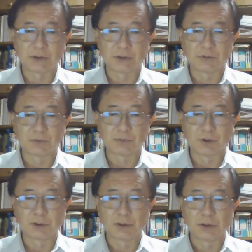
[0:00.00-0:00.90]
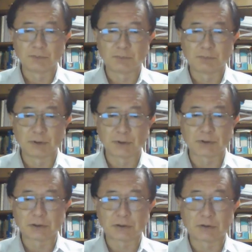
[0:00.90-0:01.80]
toward
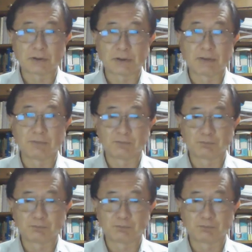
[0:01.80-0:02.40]
post-corona,